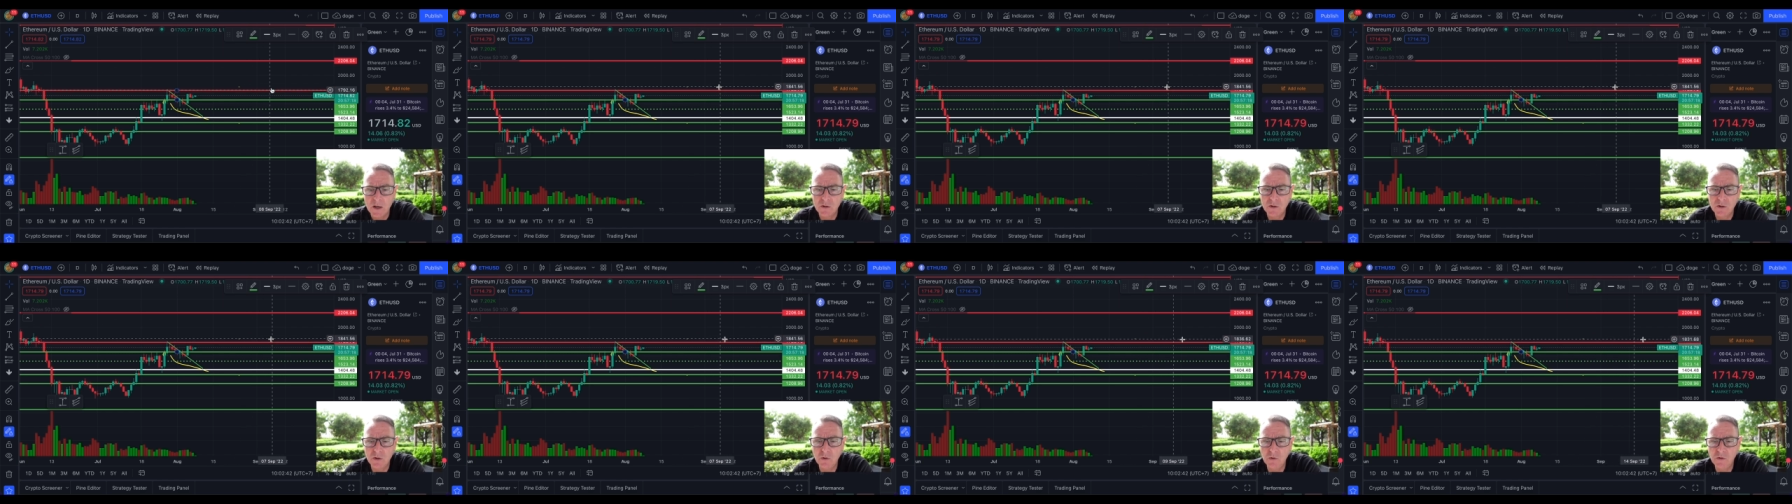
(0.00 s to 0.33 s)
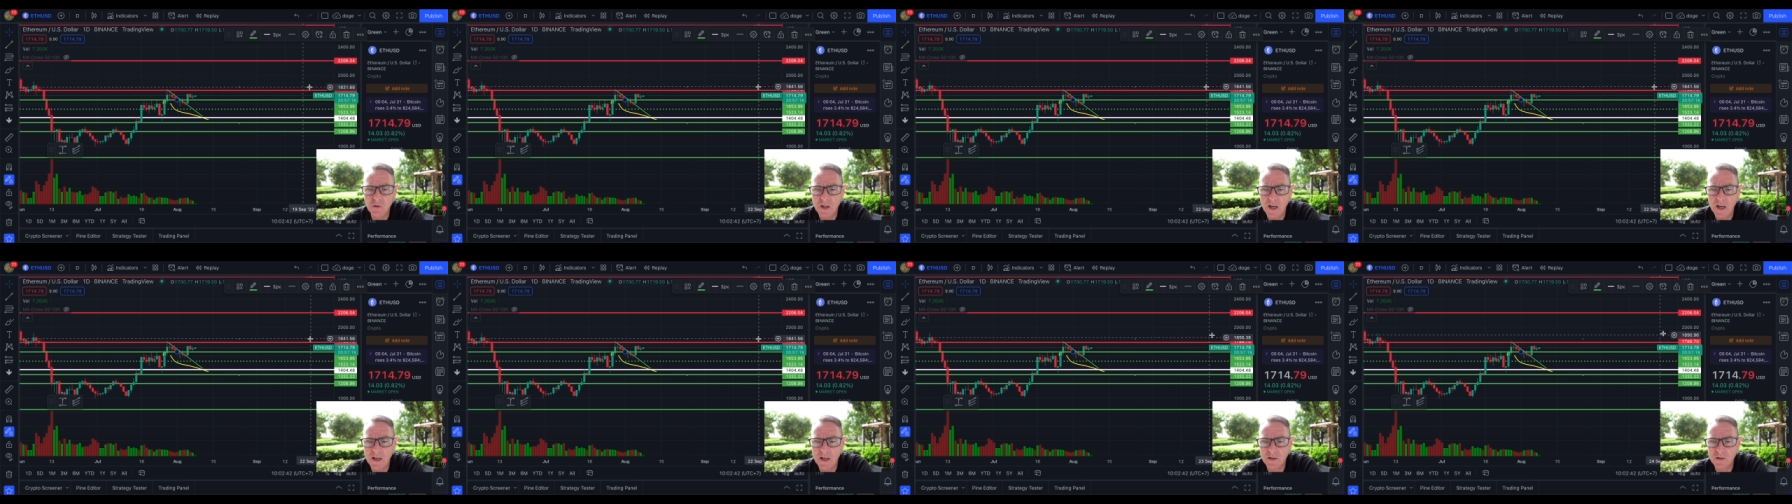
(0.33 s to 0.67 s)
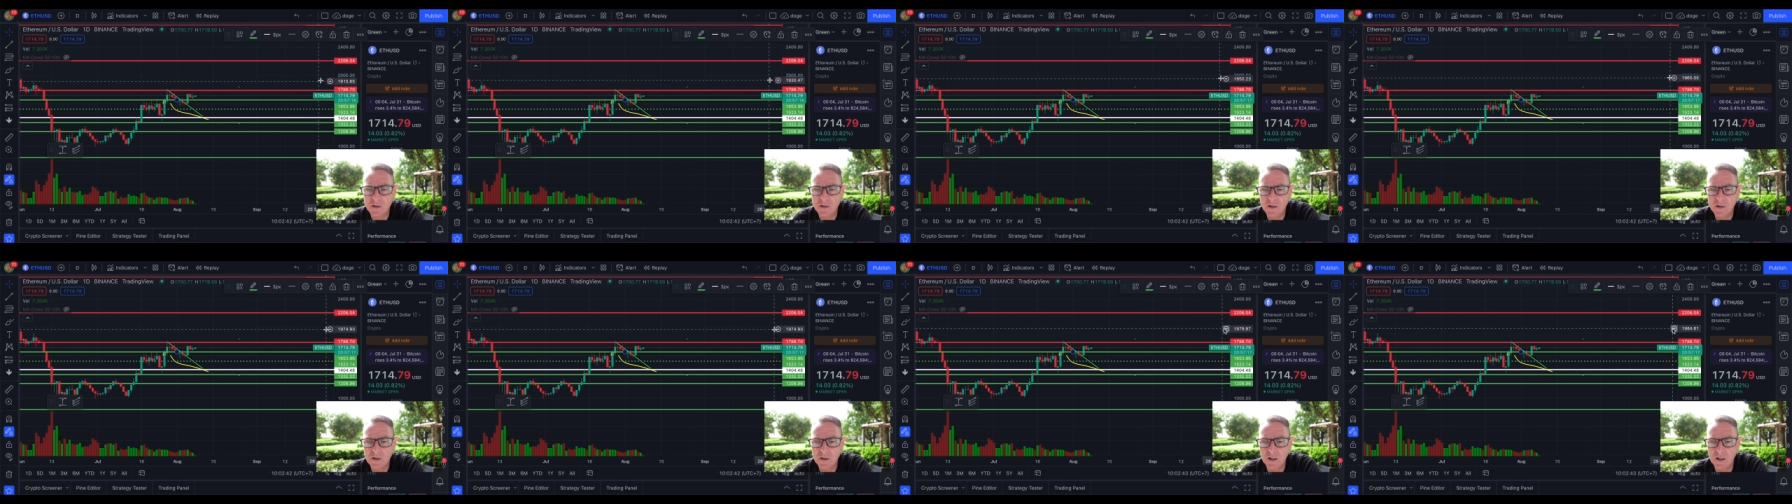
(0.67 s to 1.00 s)

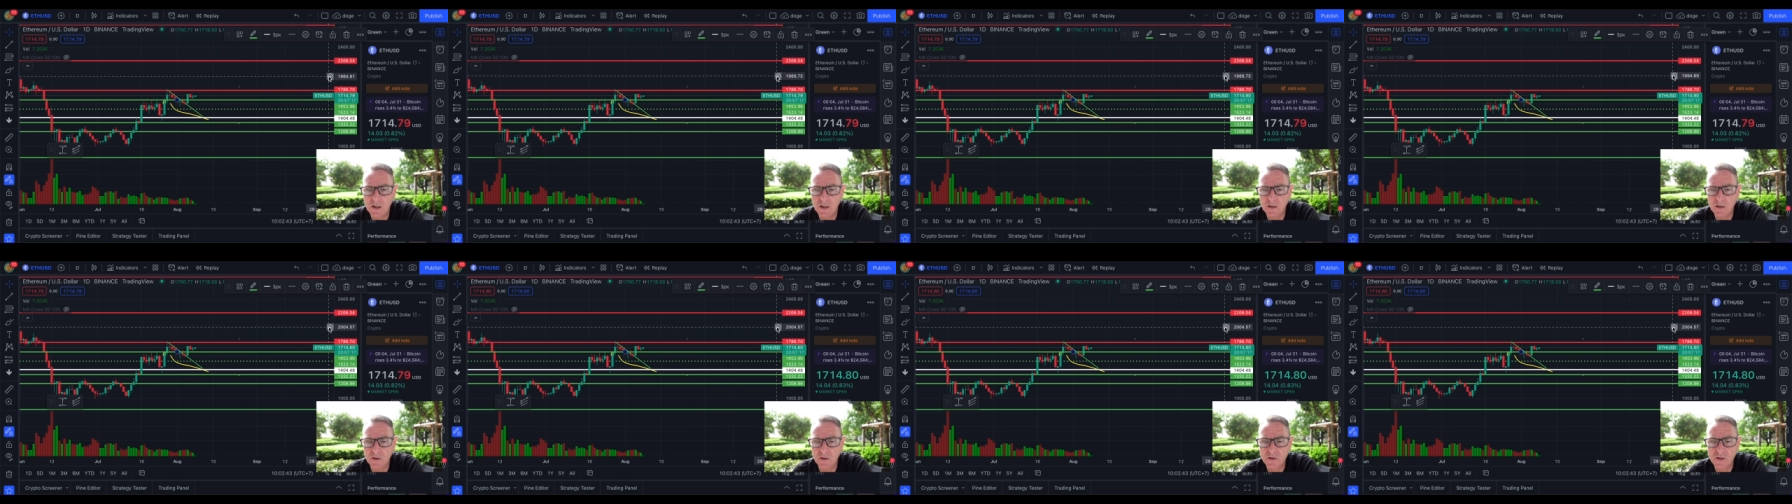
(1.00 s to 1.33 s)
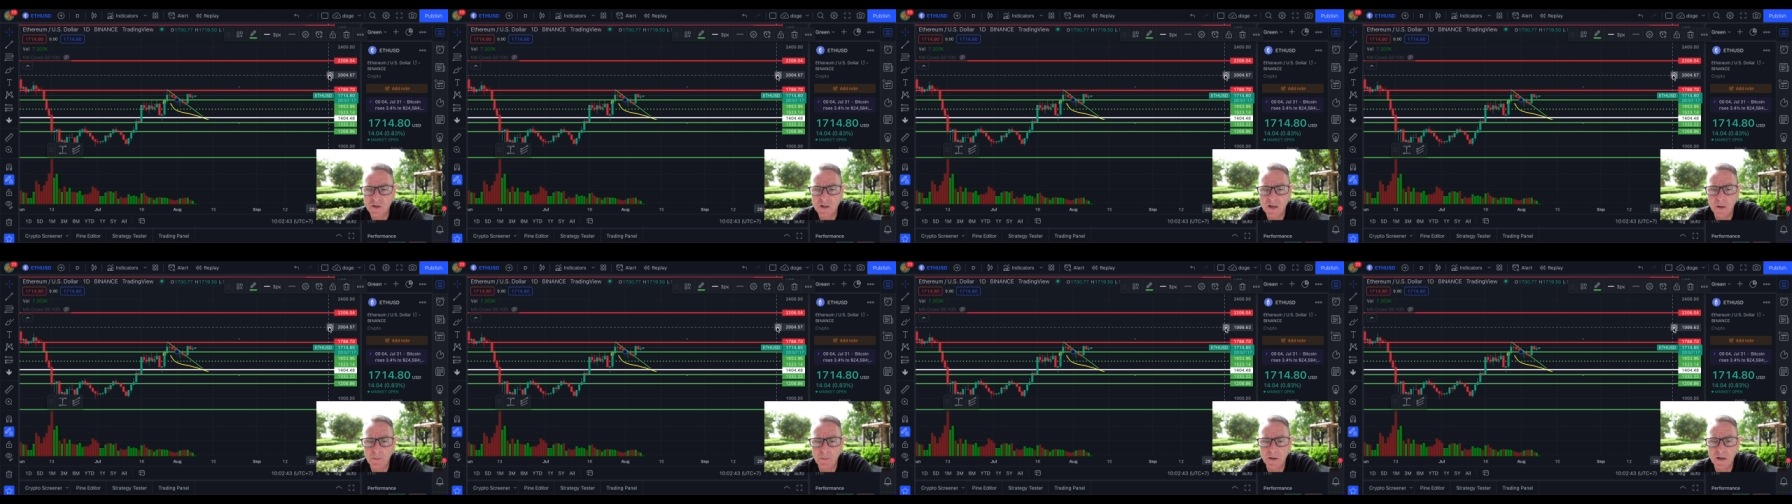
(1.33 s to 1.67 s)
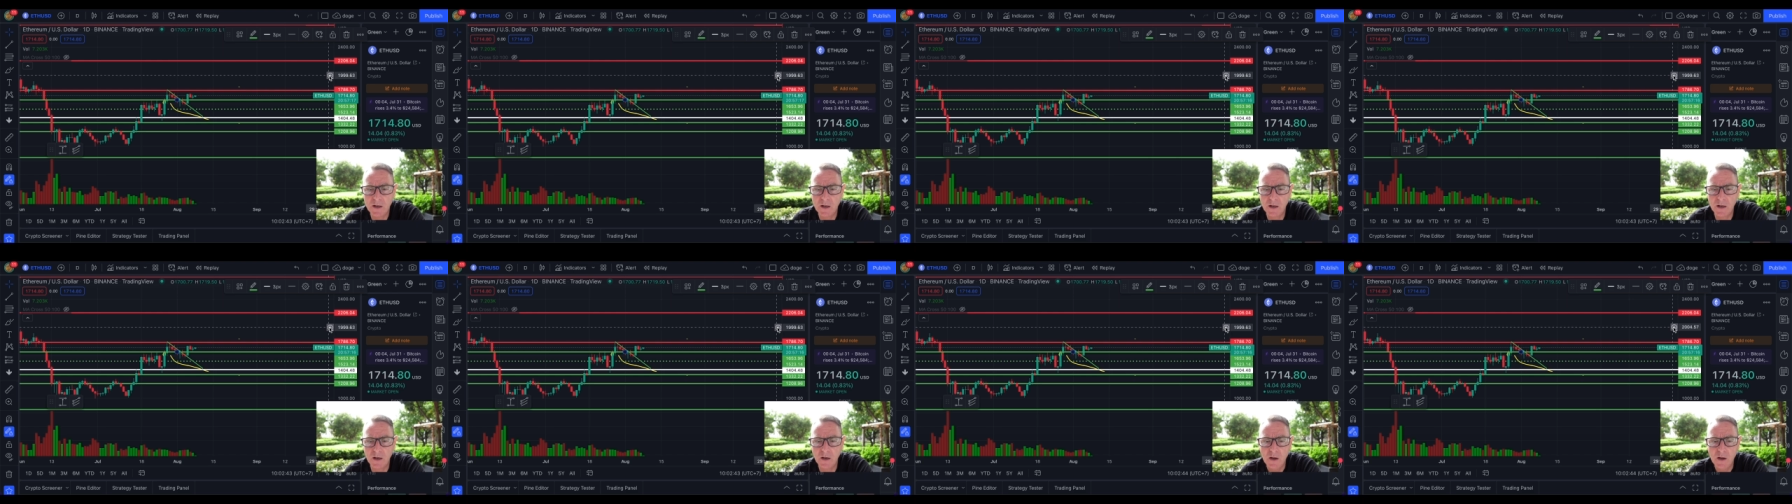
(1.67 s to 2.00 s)
$2,000
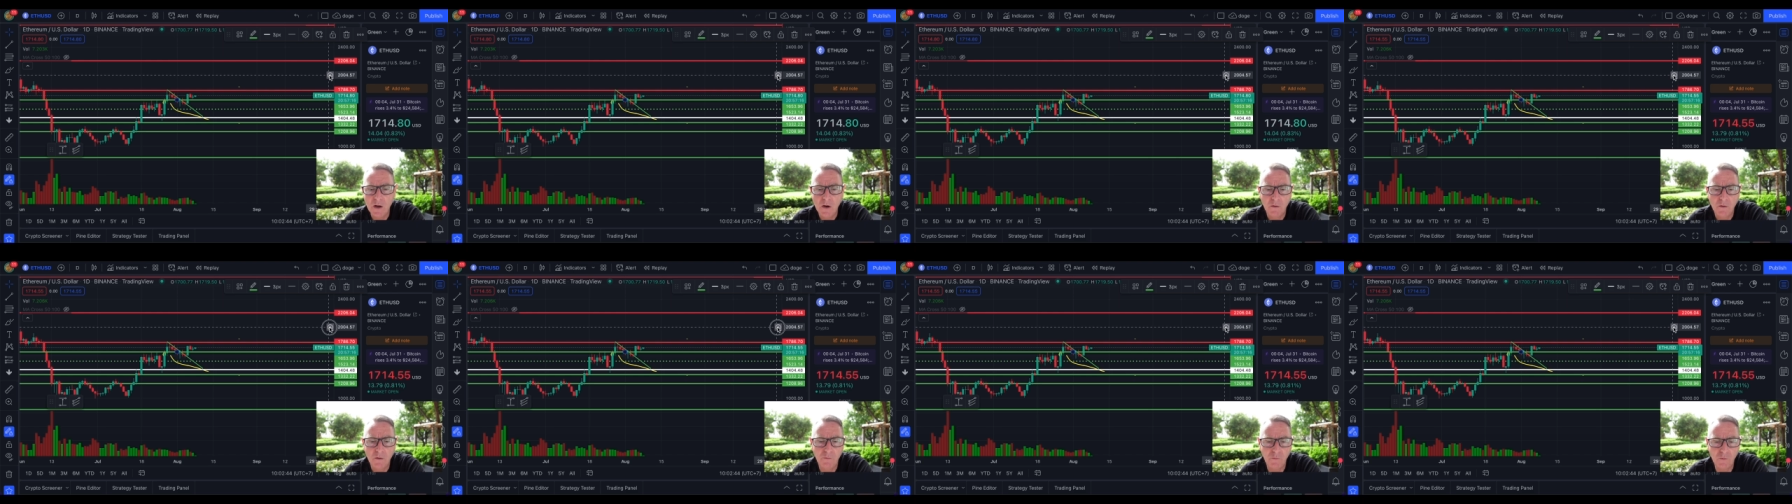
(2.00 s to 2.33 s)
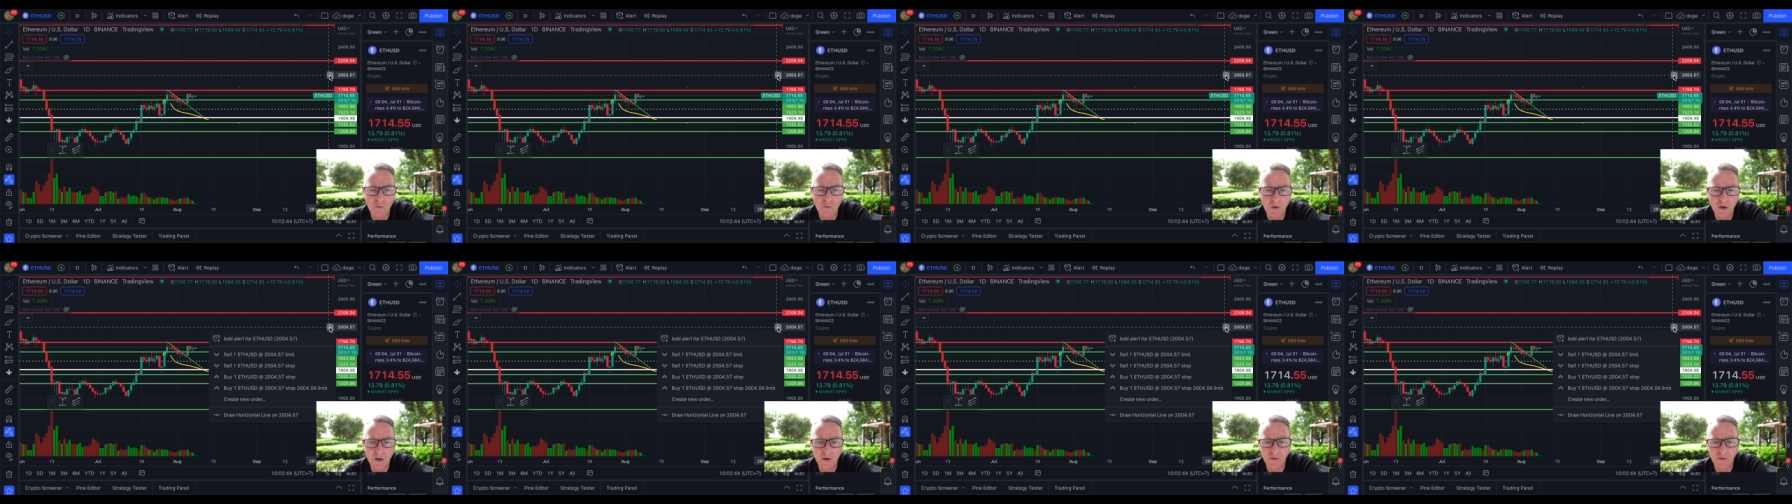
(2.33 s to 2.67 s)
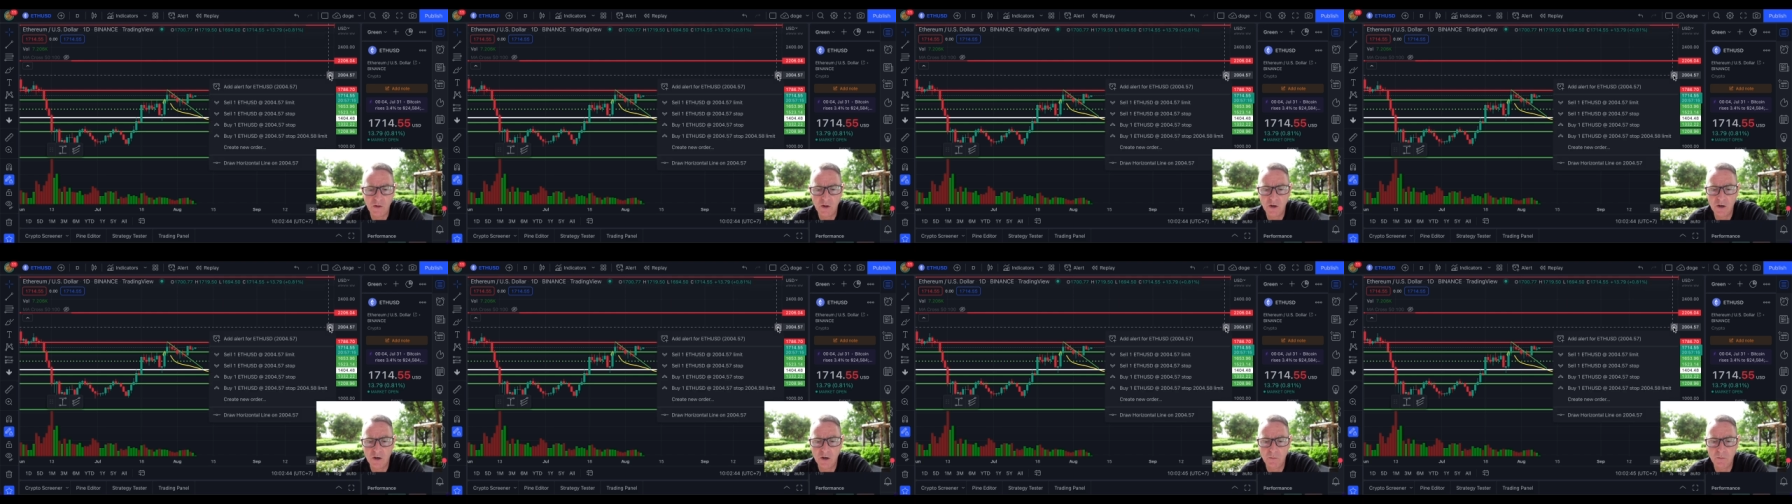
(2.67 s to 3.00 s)
coming in for
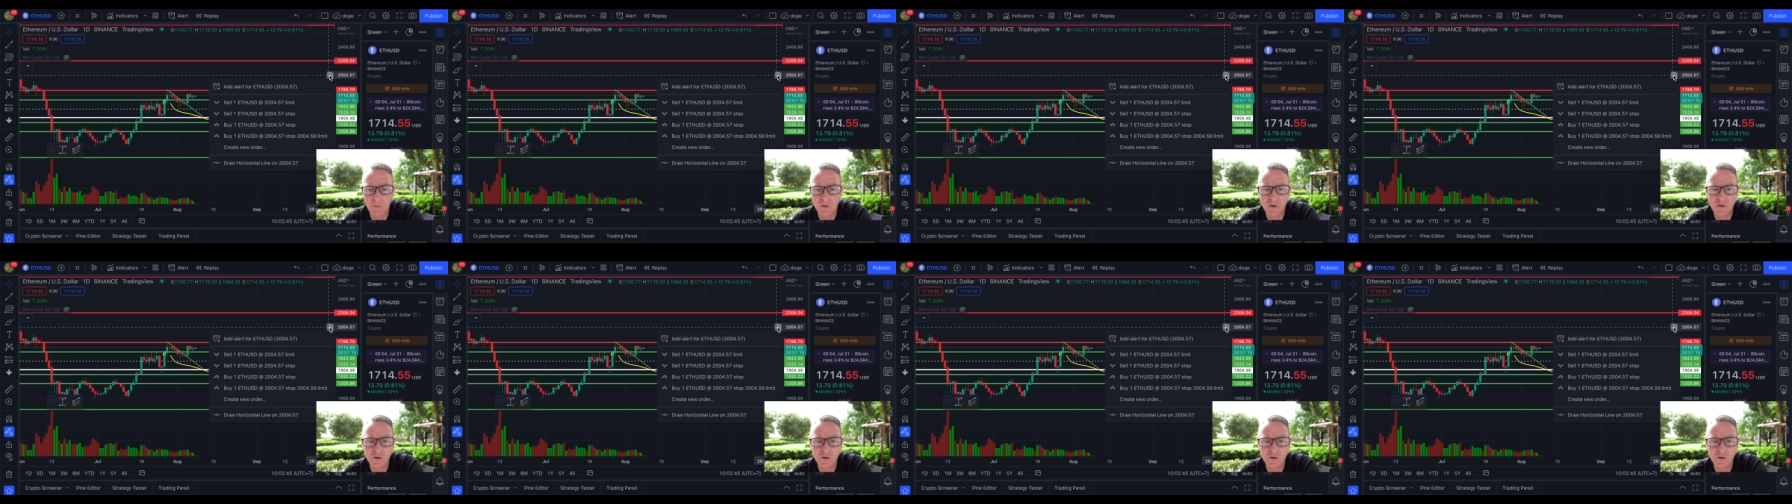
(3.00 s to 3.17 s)
Ethereum,